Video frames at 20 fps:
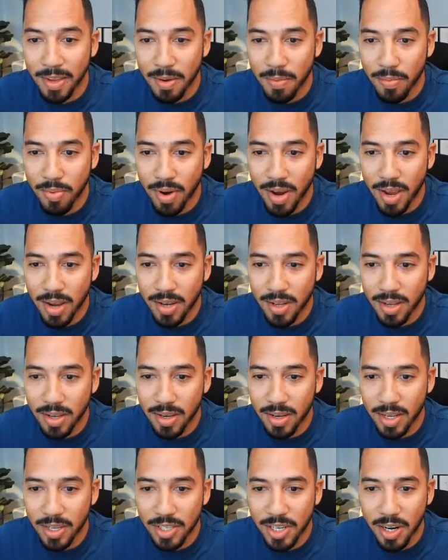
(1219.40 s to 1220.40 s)

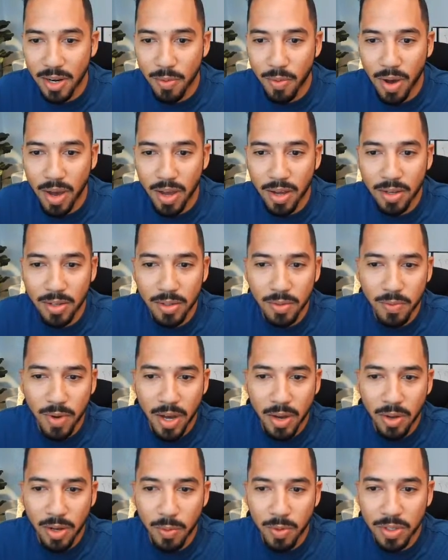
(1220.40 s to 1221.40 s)
Brandon, hey Jay, why
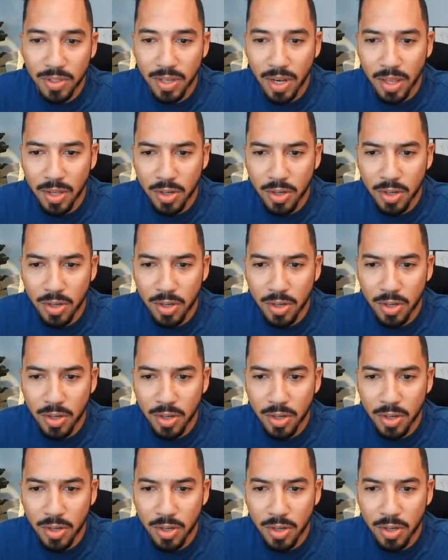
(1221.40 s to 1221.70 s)
only one side of